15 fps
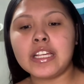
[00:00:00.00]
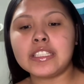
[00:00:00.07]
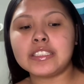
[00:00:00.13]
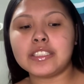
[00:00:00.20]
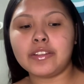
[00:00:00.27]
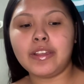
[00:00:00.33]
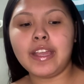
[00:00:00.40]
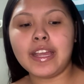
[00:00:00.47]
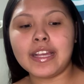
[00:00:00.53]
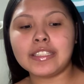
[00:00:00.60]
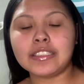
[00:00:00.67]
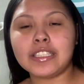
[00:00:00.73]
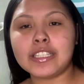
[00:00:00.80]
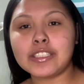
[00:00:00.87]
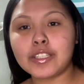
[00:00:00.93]
So yes,
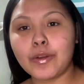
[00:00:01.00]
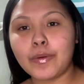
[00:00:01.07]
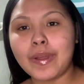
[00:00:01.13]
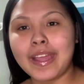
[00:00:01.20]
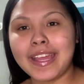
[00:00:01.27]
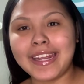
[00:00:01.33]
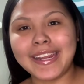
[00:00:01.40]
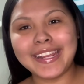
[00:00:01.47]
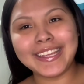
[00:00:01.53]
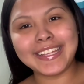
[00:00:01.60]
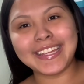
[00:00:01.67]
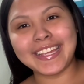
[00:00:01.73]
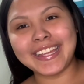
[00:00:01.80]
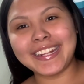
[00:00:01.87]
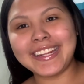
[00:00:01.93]
let's go ahead and get